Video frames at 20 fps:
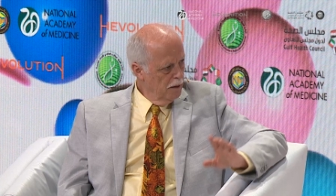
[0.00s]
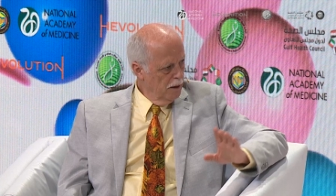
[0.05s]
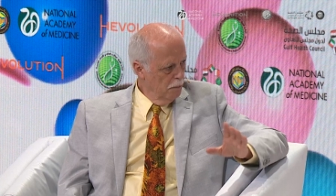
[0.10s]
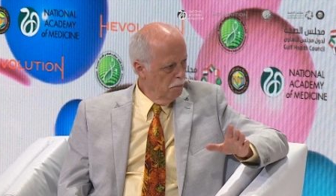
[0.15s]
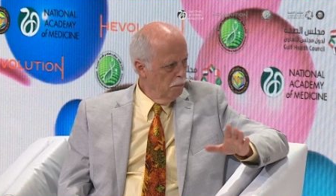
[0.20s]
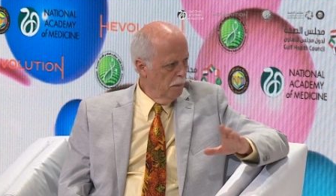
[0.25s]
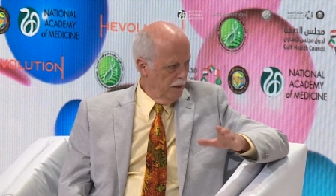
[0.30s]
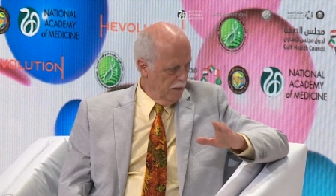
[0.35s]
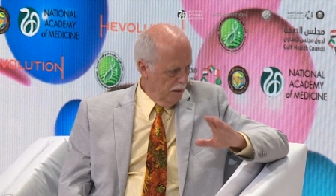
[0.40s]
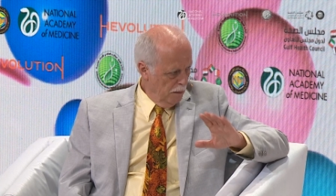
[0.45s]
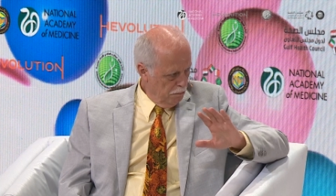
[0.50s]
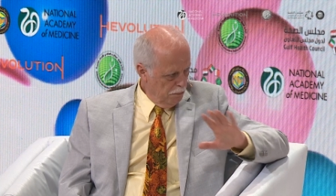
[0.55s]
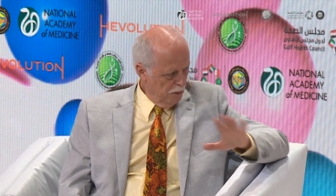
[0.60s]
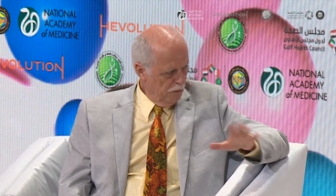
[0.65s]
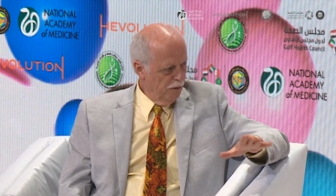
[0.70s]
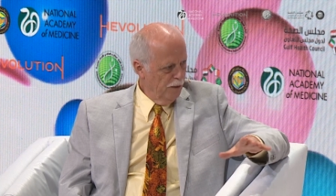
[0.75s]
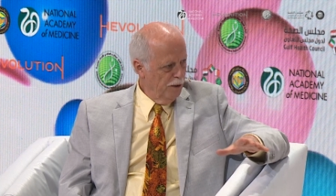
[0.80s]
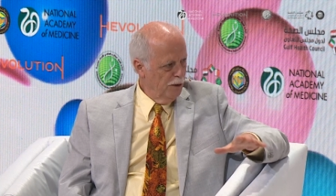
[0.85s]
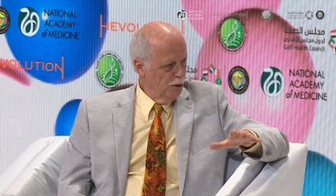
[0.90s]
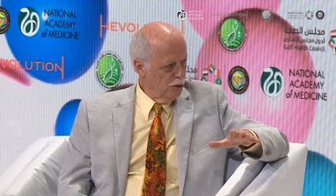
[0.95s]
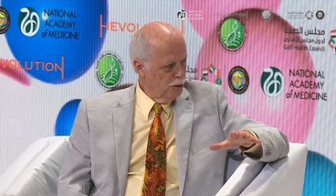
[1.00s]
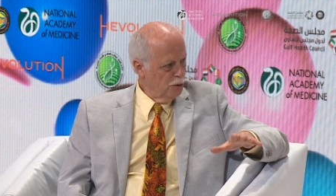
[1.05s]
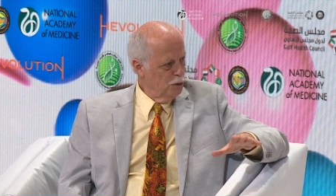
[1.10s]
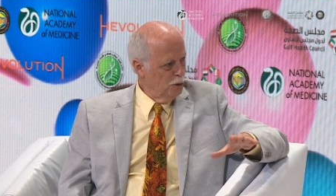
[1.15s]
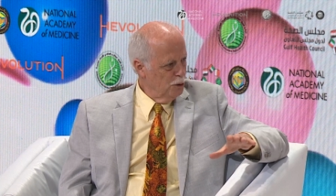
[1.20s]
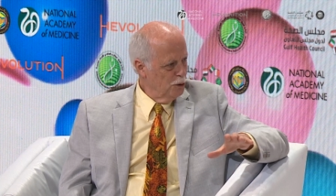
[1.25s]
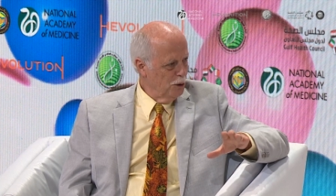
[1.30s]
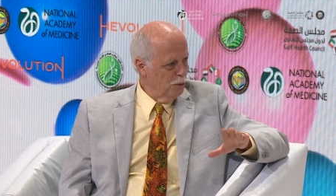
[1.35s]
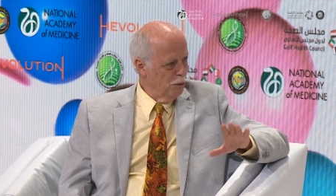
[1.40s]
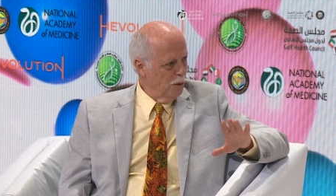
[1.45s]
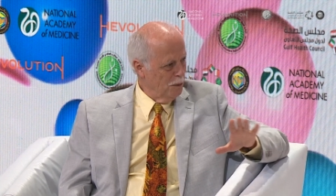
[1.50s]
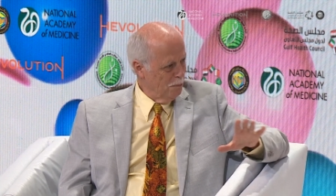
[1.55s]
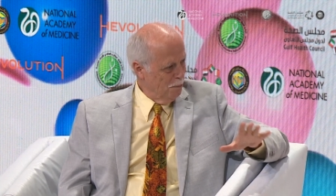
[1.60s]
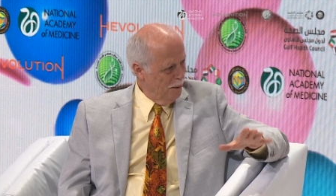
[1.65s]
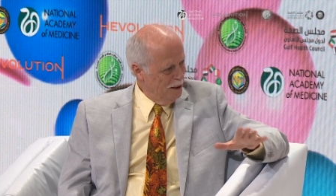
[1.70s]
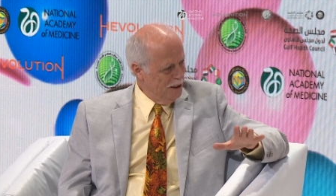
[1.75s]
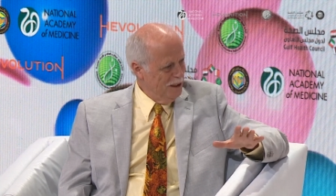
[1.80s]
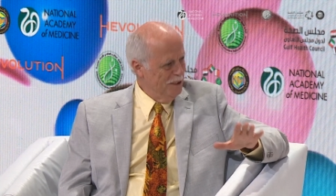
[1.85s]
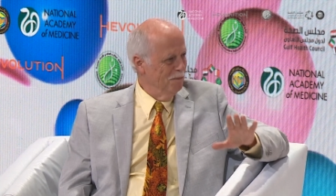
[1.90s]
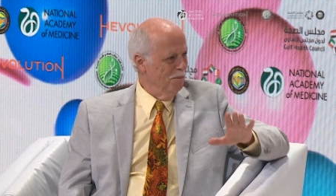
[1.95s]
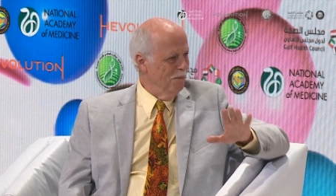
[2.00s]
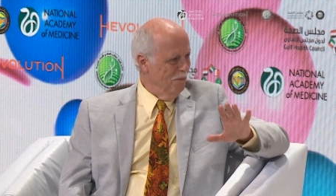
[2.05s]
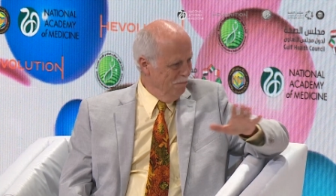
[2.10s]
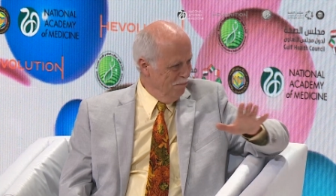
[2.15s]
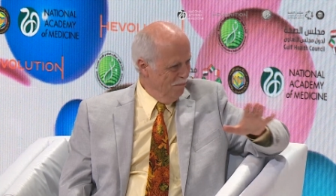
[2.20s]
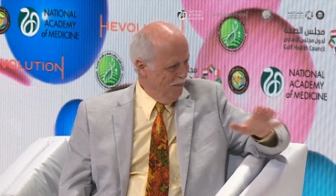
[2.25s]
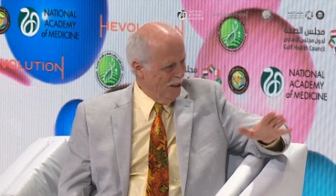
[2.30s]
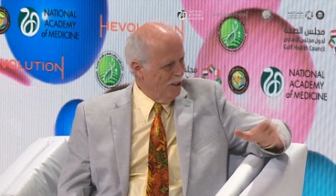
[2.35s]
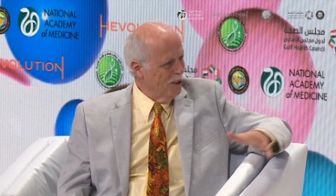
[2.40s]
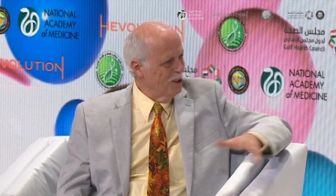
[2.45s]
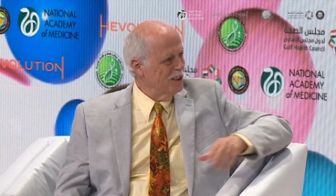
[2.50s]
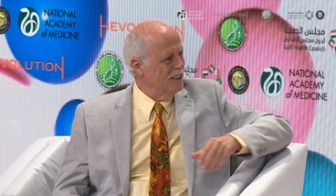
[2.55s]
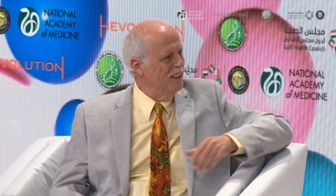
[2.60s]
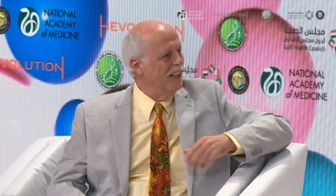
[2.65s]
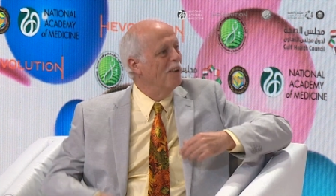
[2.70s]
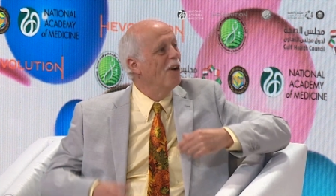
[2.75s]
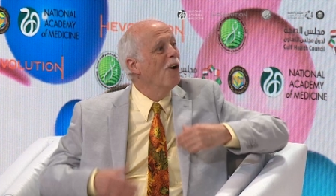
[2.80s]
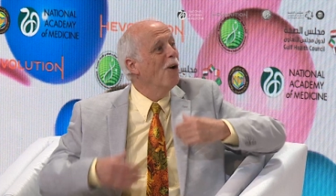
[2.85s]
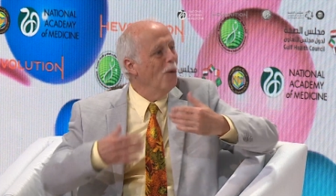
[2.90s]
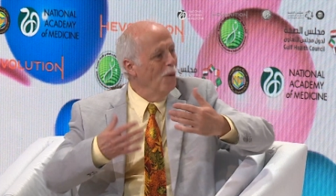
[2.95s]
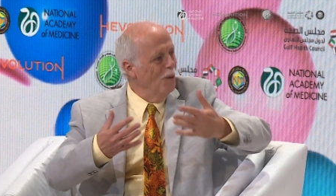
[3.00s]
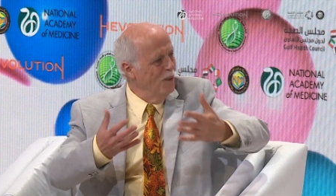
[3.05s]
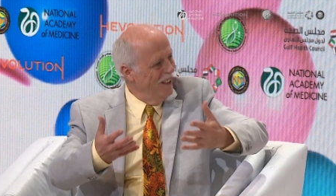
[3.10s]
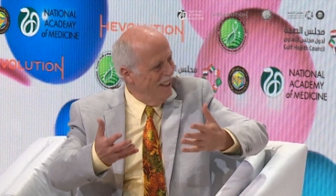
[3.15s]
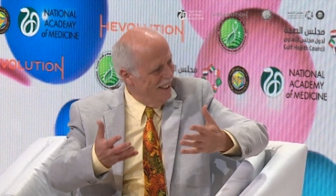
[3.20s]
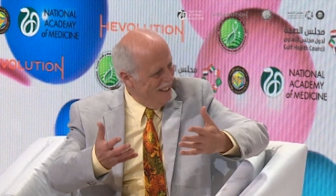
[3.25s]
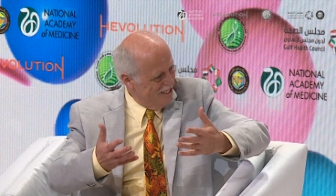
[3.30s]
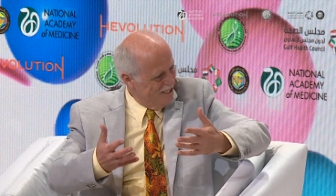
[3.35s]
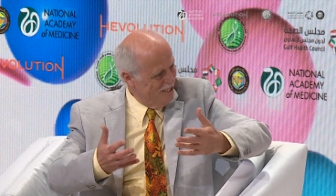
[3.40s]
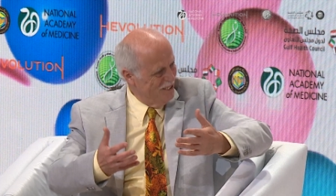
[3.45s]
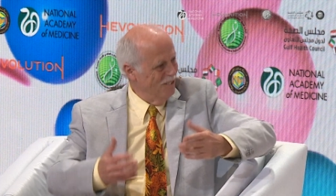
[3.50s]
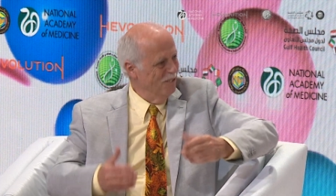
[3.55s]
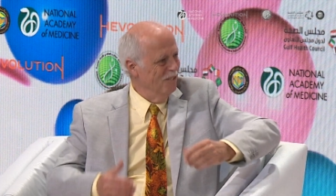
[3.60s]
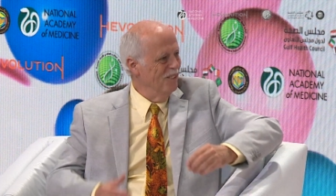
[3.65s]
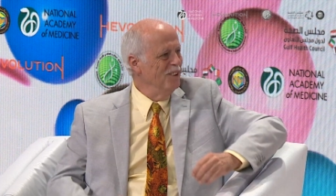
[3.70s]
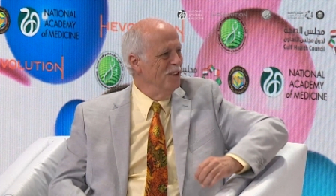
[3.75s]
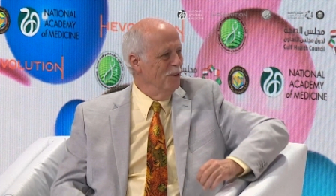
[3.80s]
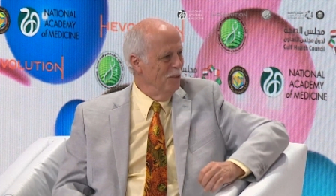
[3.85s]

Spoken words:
But I prefer not to use the word patient because the goal is to do